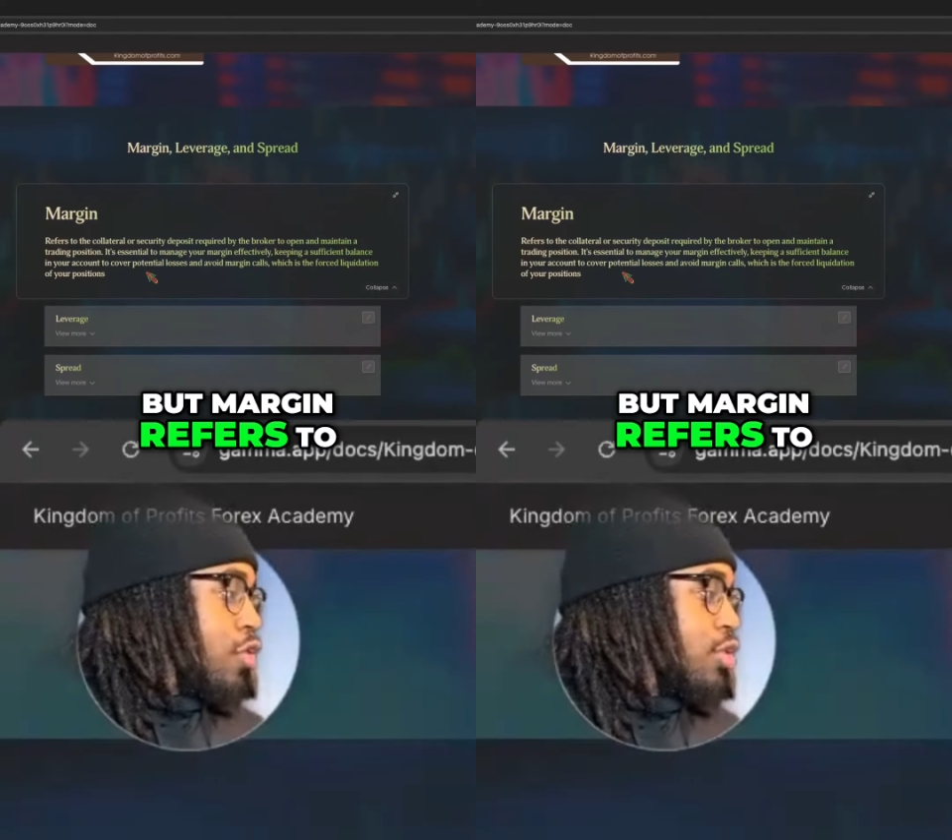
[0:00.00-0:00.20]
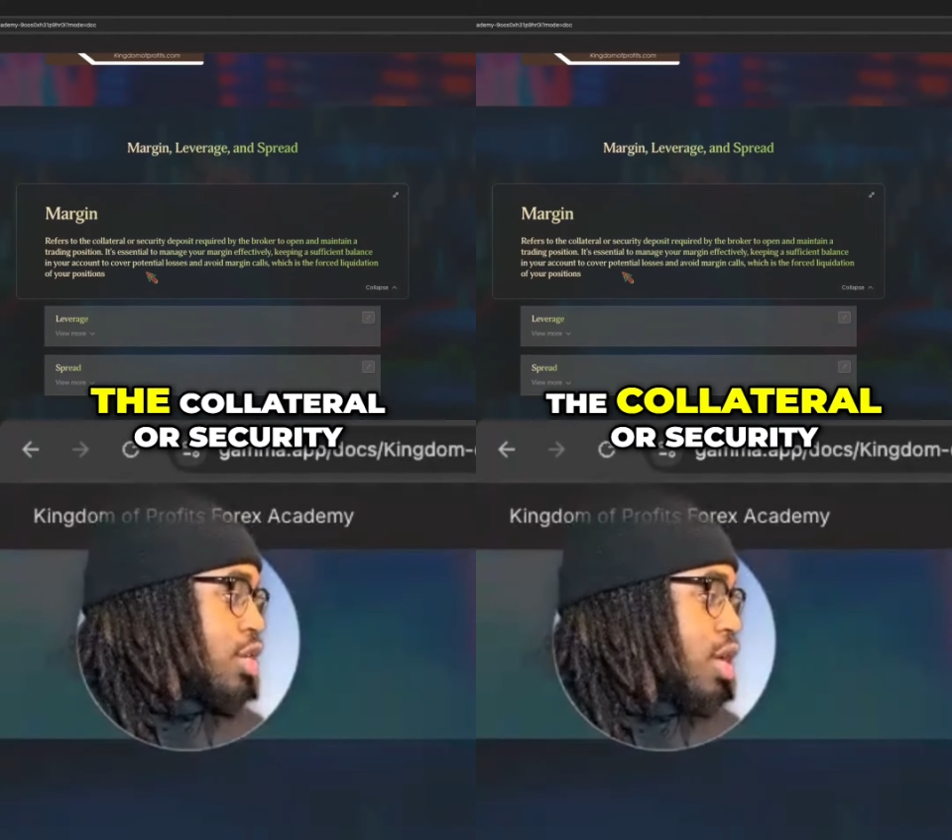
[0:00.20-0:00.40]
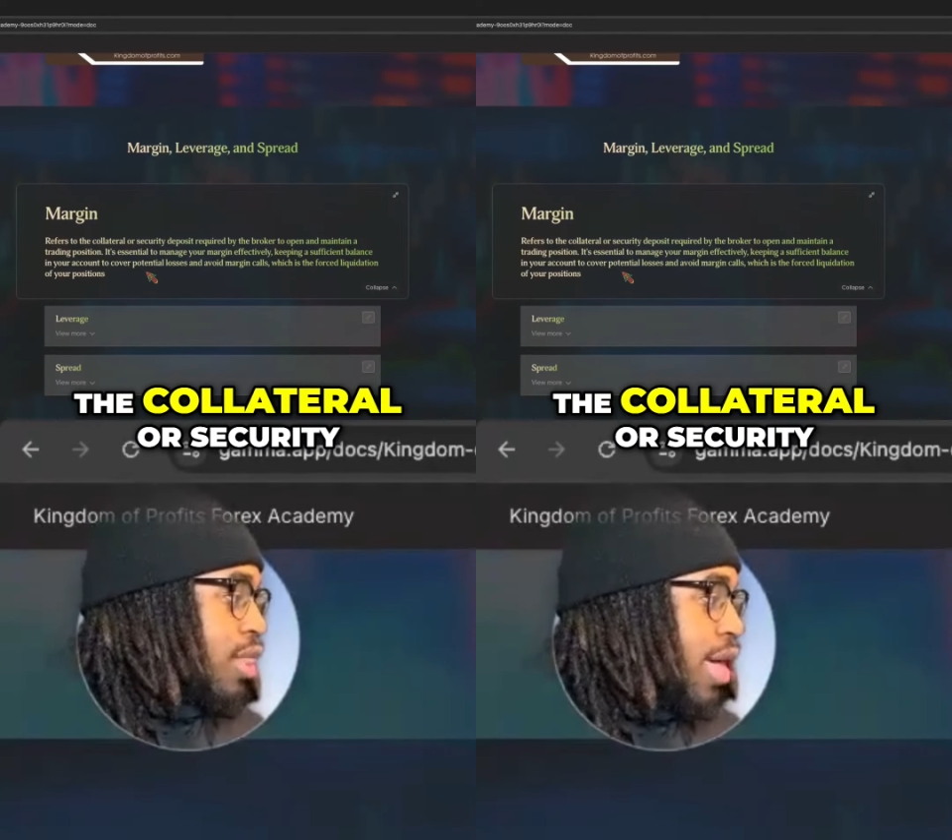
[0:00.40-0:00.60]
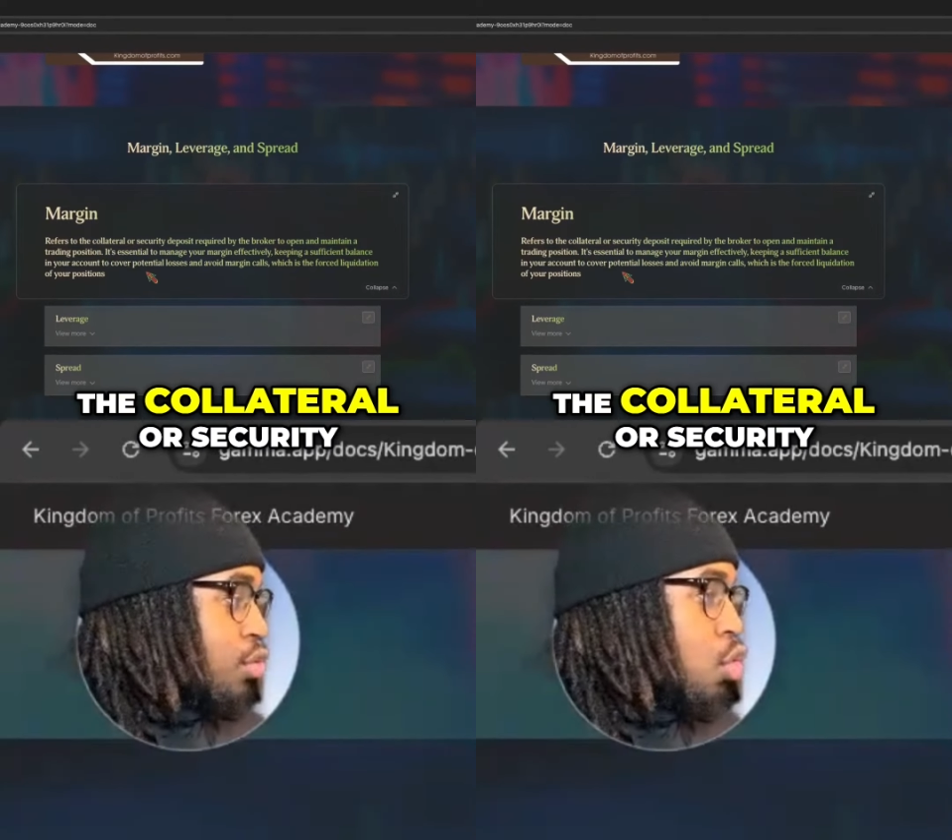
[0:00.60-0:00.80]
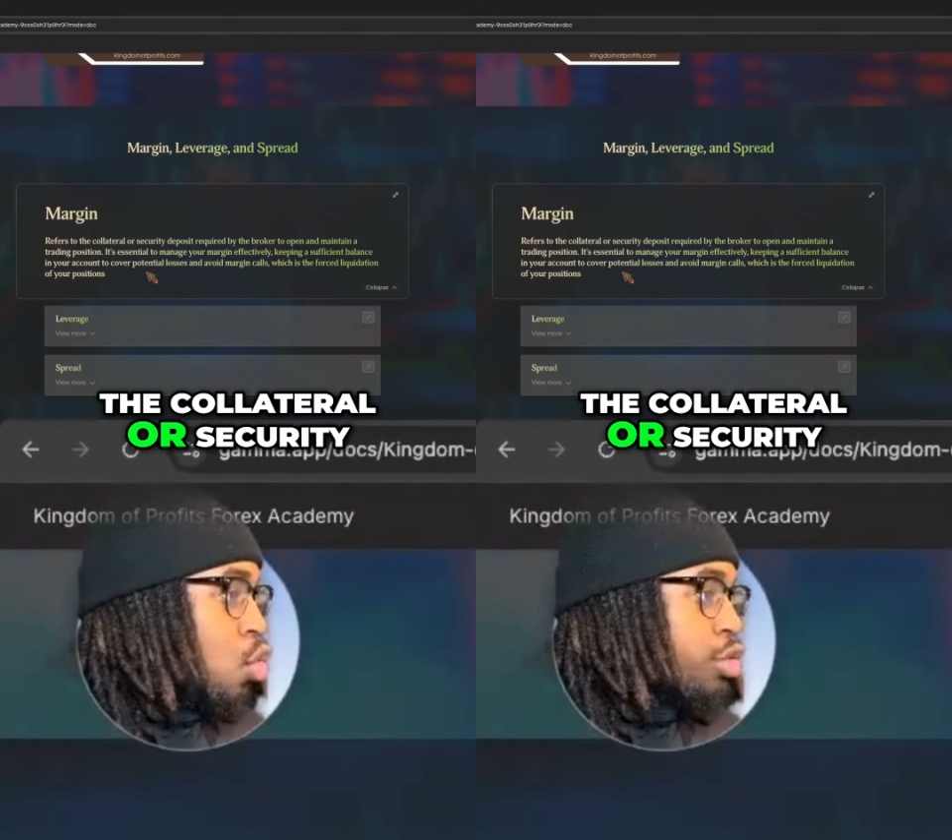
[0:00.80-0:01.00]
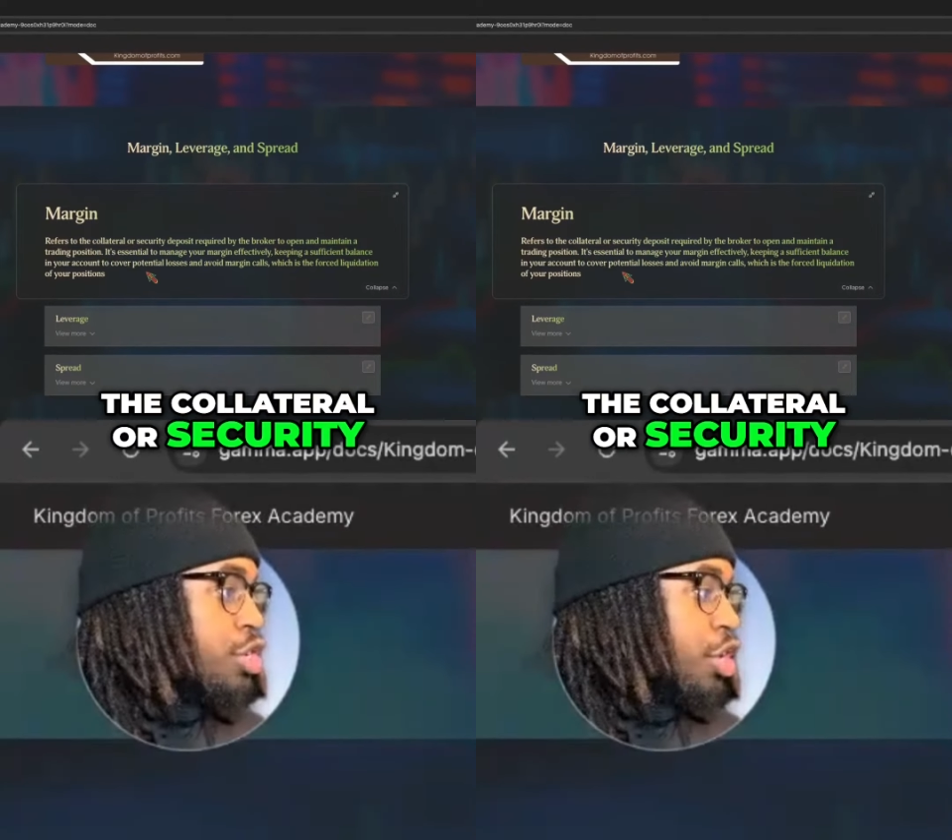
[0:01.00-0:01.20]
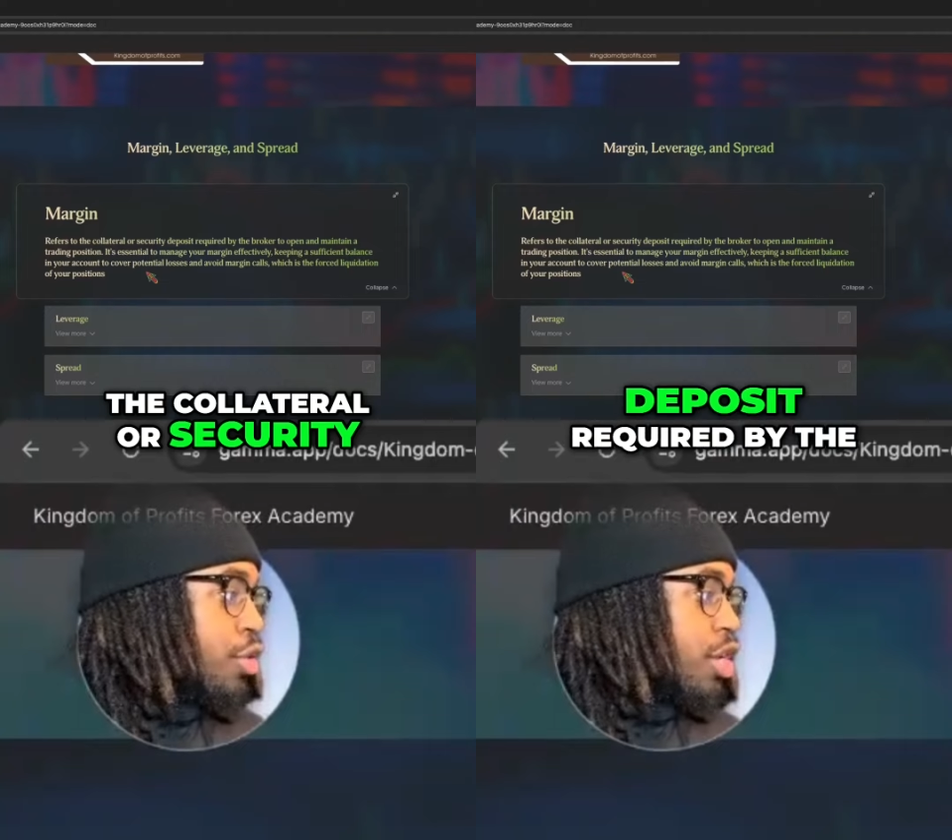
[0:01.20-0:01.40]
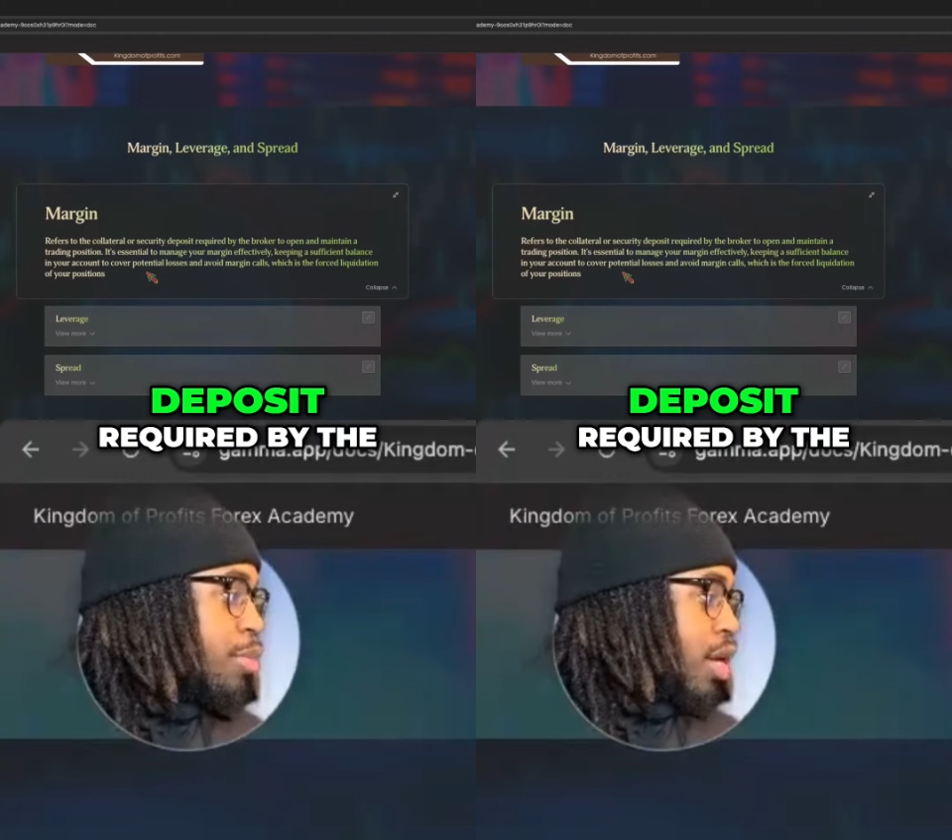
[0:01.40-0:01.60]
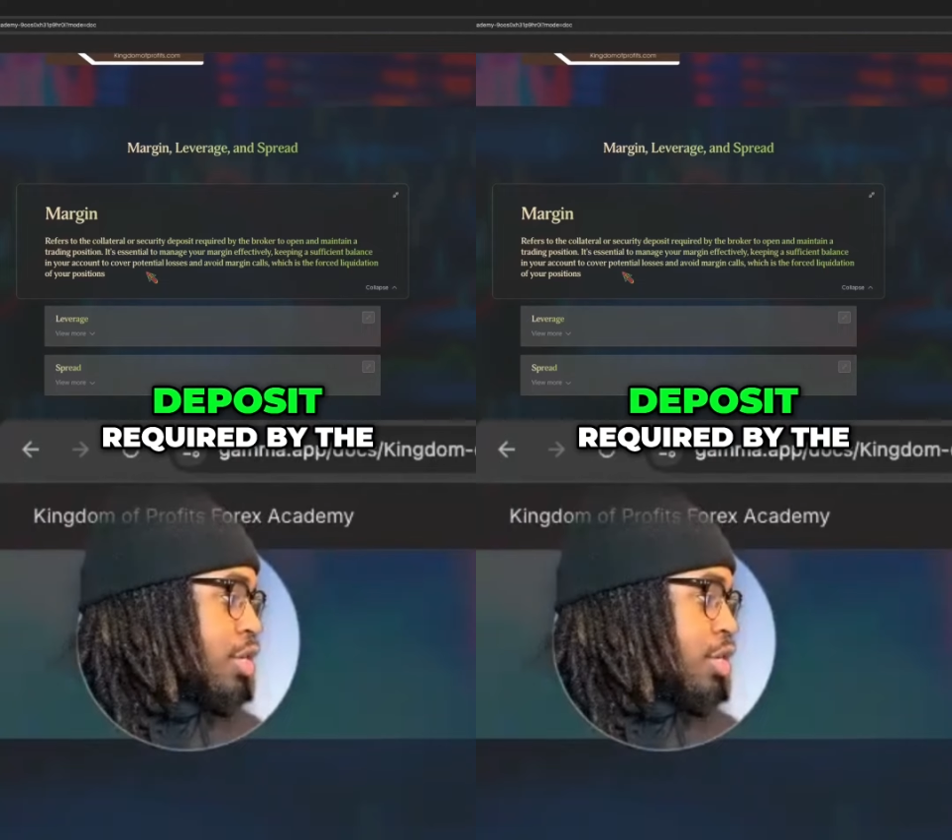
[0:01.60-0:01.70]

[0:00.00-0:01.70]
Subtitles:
to the collateral or security deposit